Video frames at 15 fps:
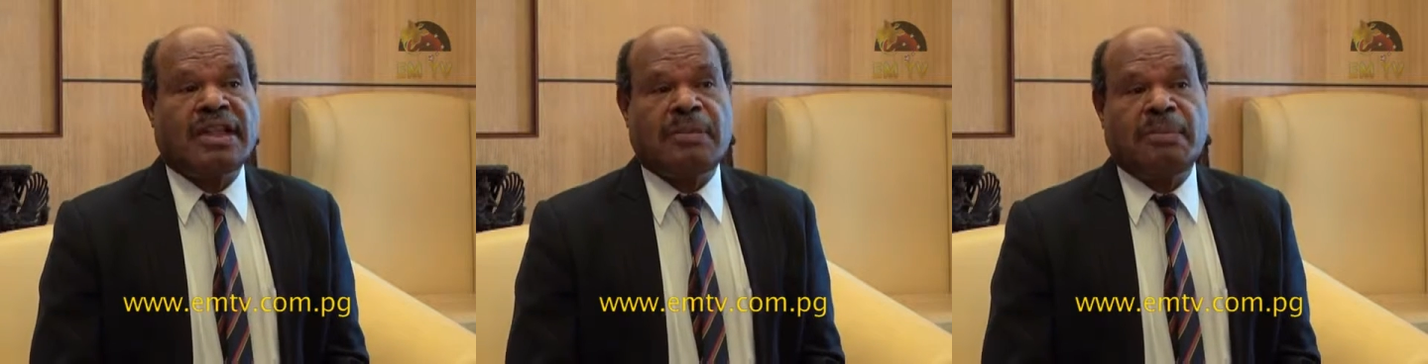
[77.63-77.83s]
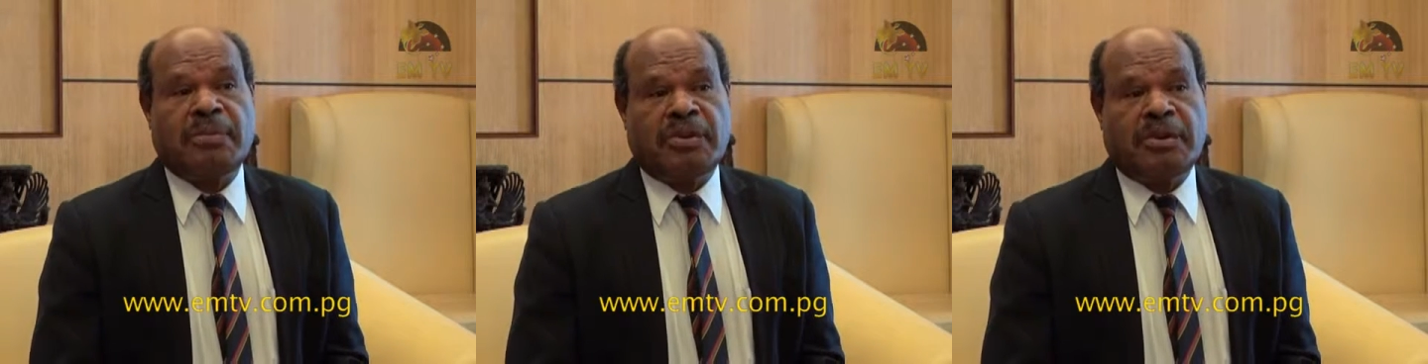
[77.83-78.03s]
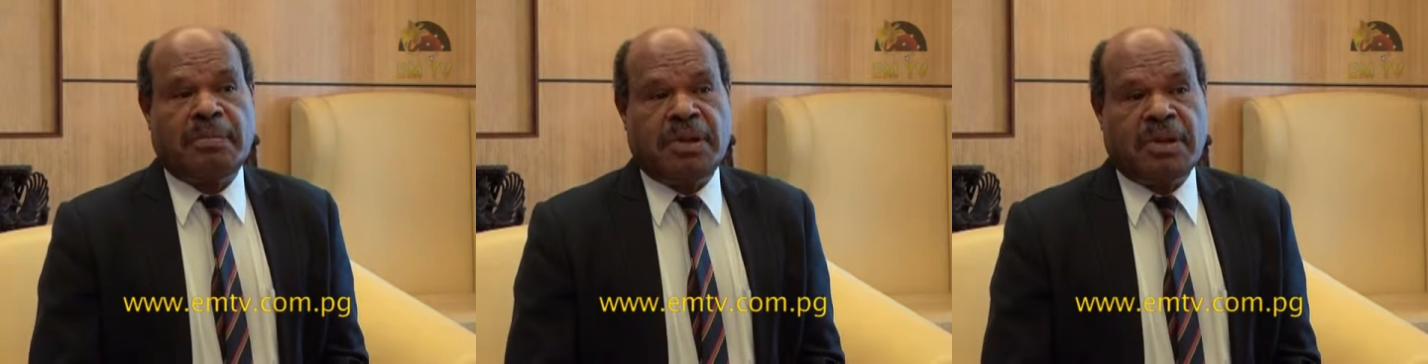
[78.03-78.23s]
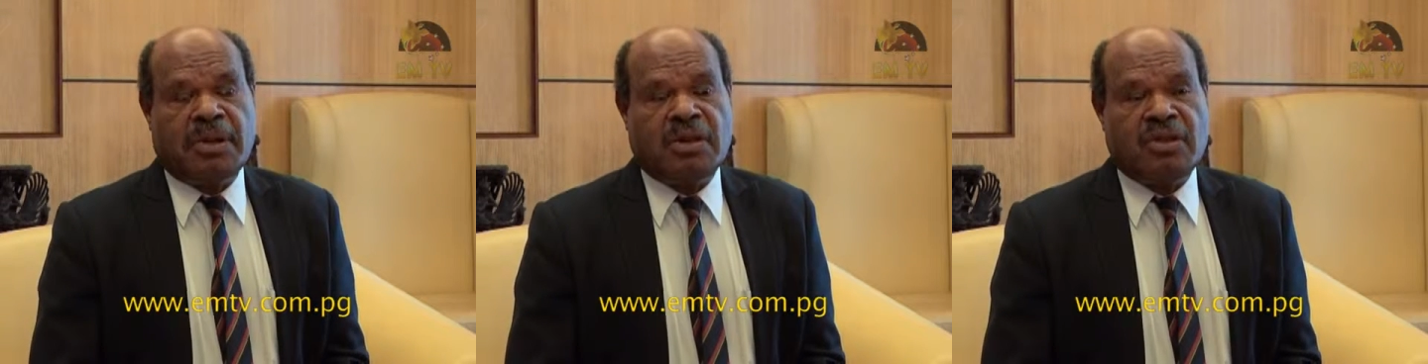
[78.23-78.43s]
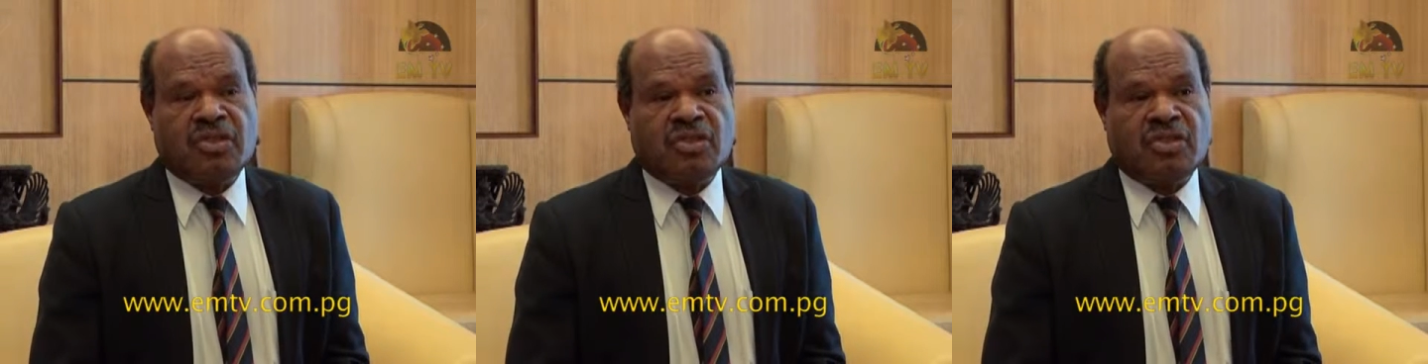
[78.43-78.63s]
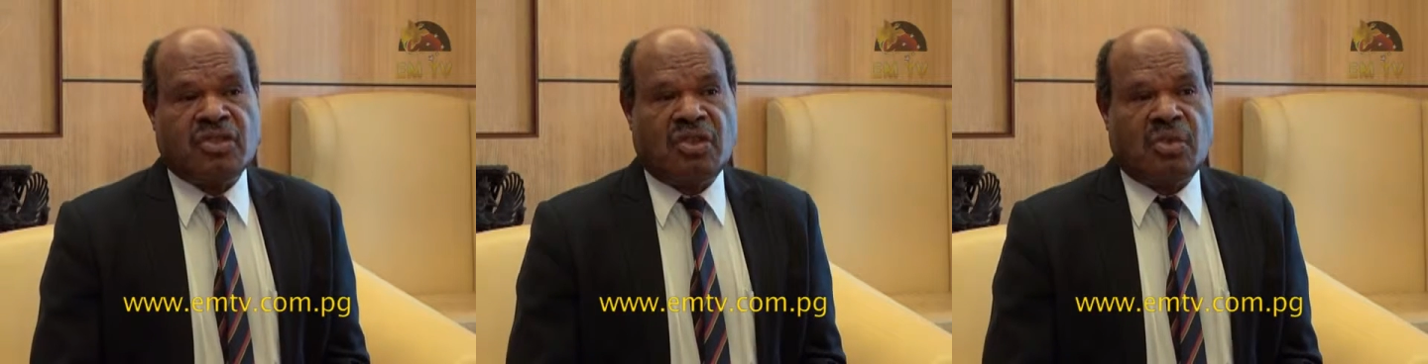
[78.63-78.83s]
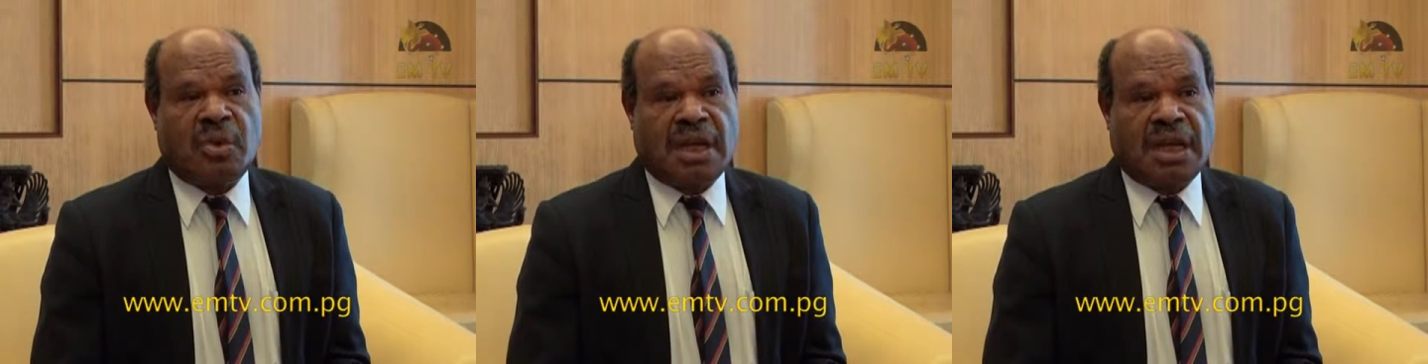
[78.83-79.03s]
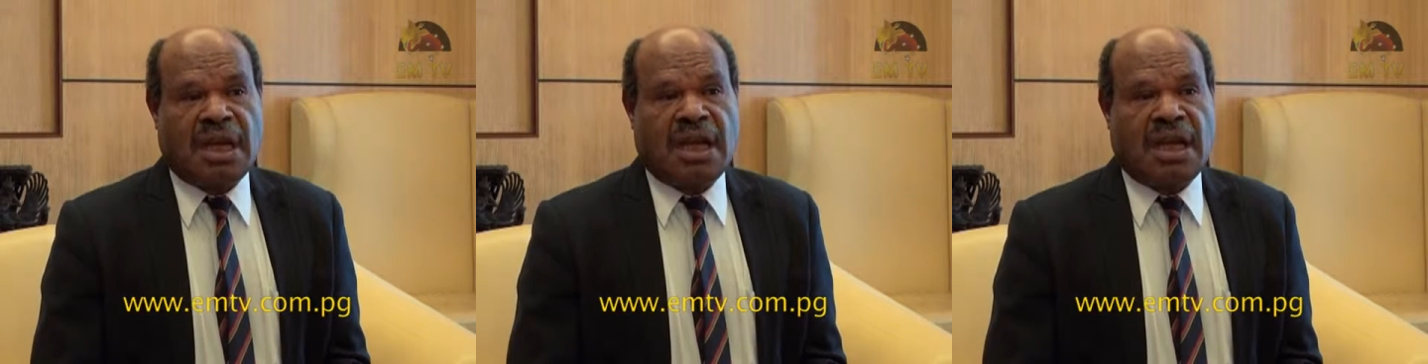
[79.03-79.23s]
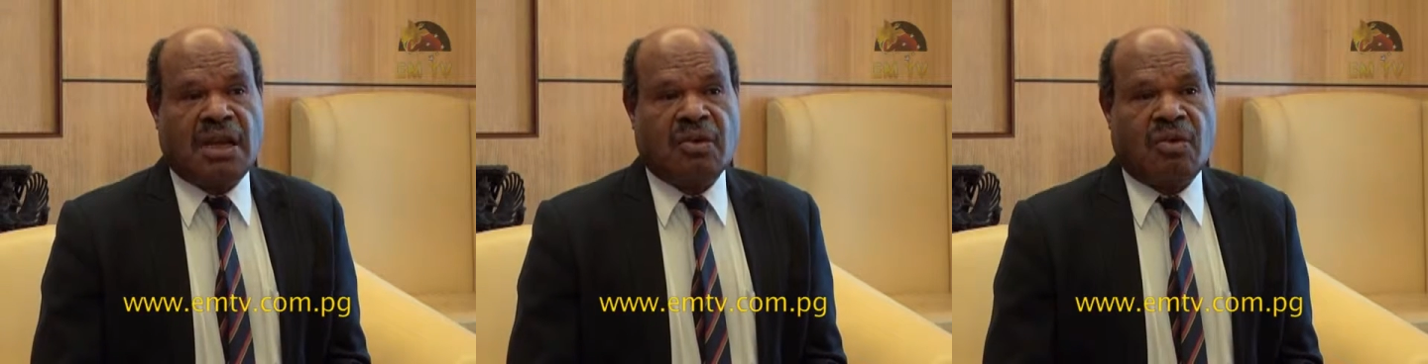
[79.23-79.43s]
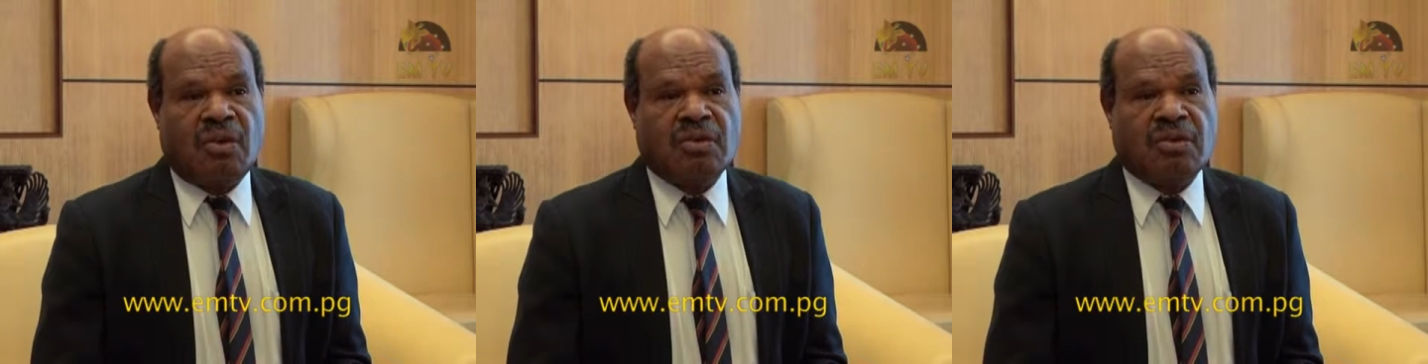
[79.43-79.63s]
temporary buildings in
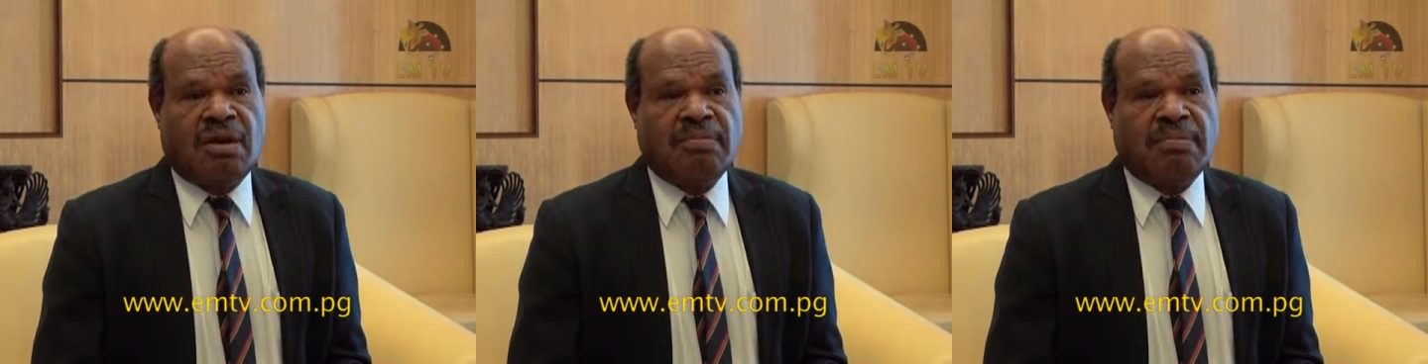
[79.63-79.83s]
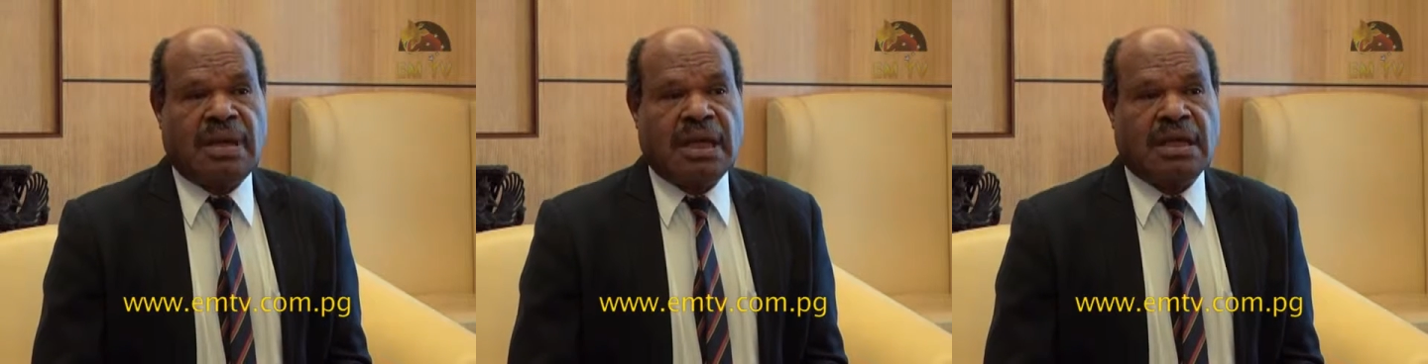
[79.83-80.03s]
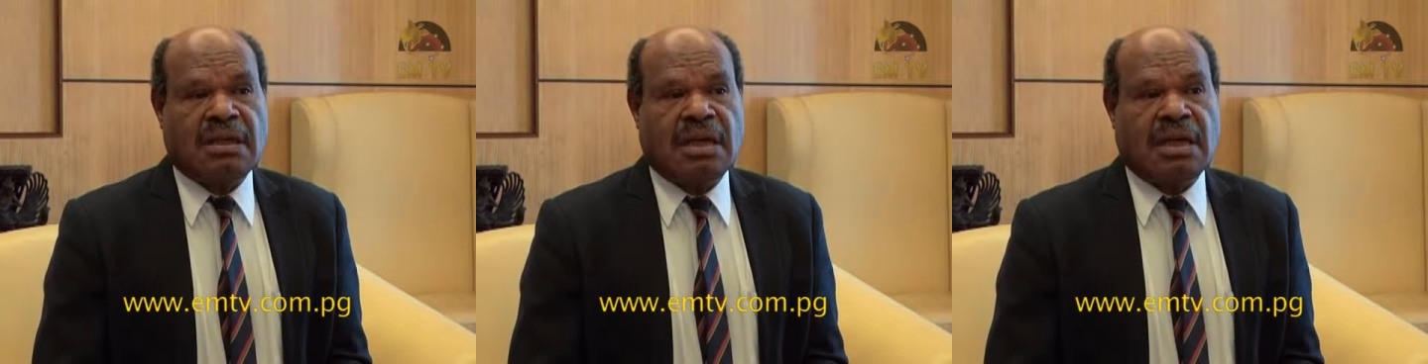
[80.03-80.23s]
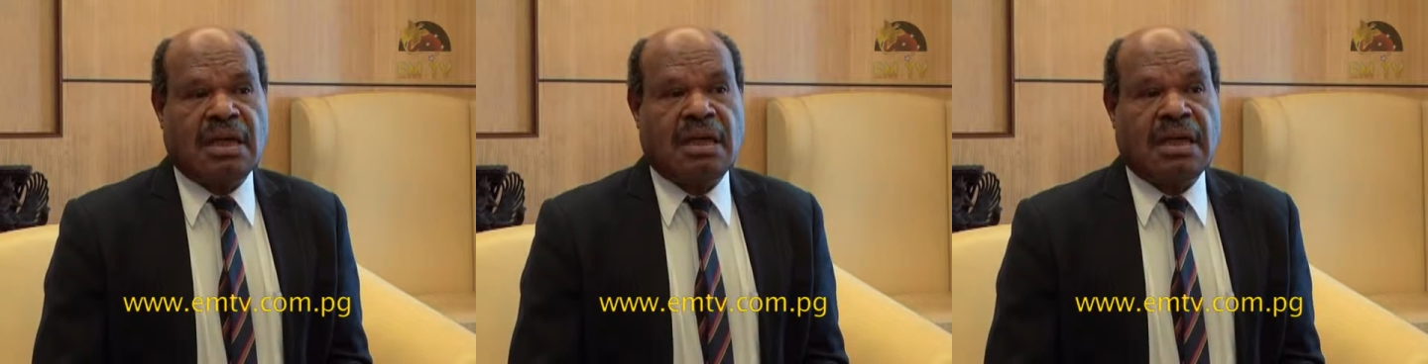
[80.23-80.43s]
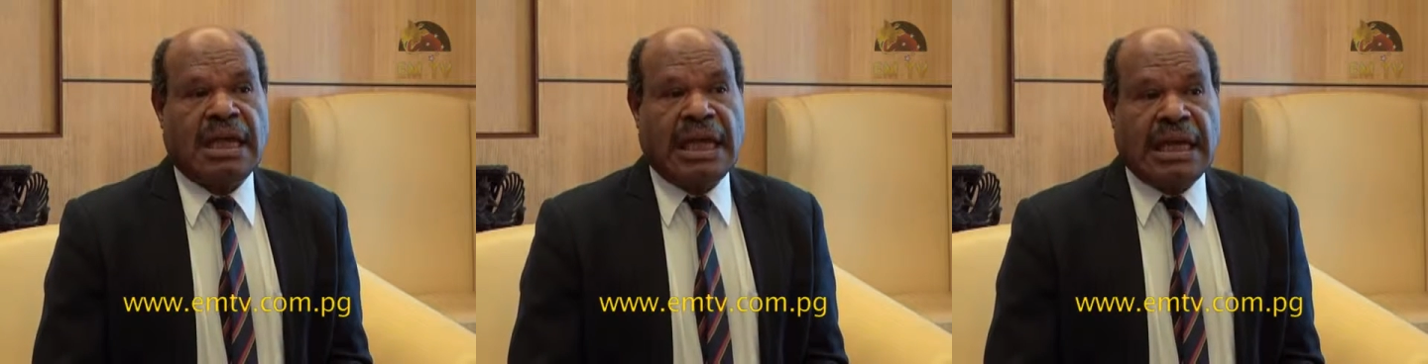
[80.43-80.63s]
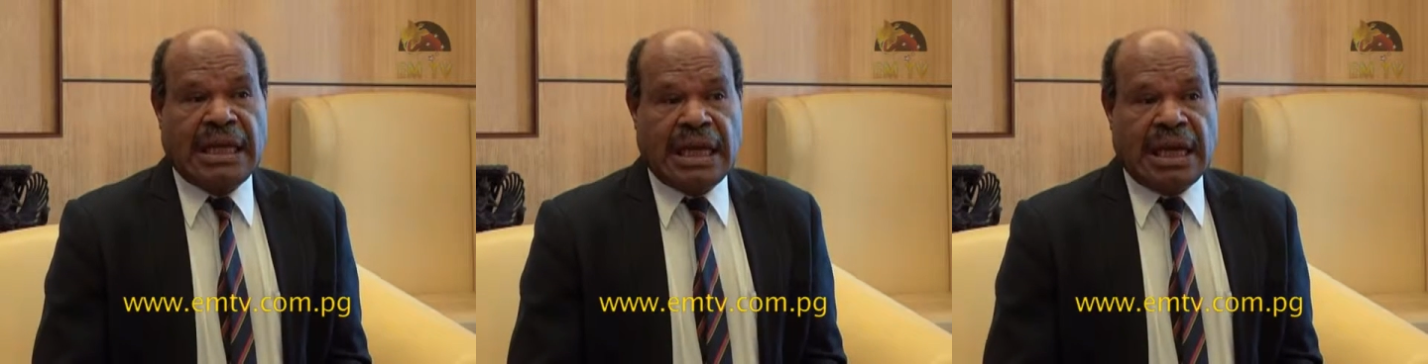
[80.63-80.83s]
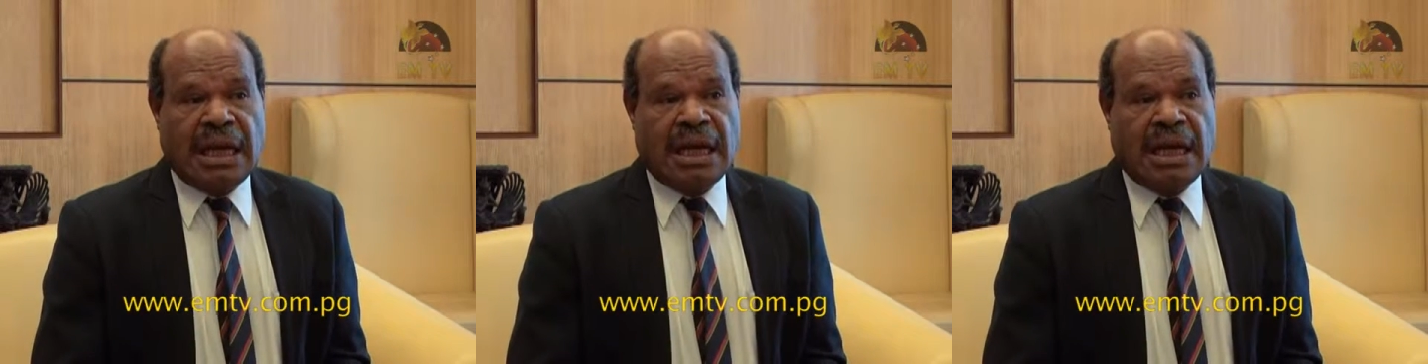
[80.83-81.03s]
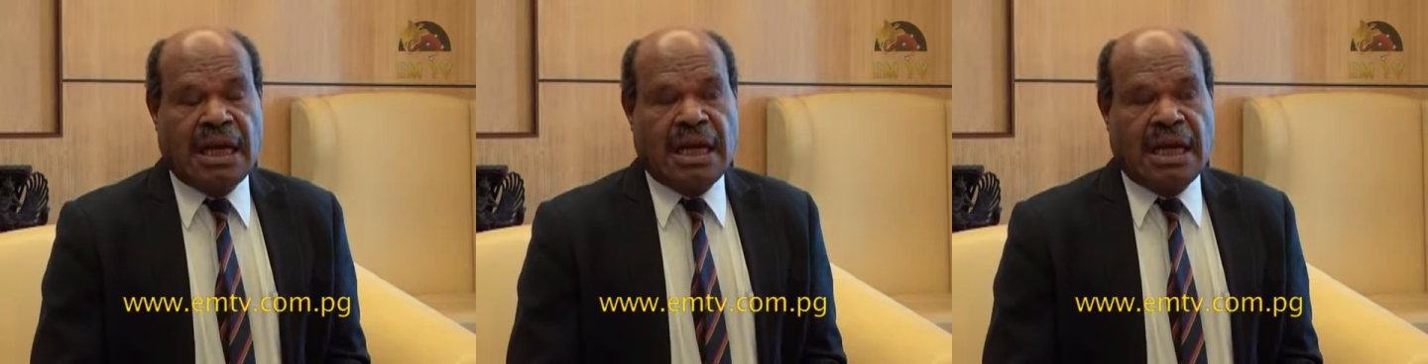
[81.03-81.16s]
Waigani Court Complex area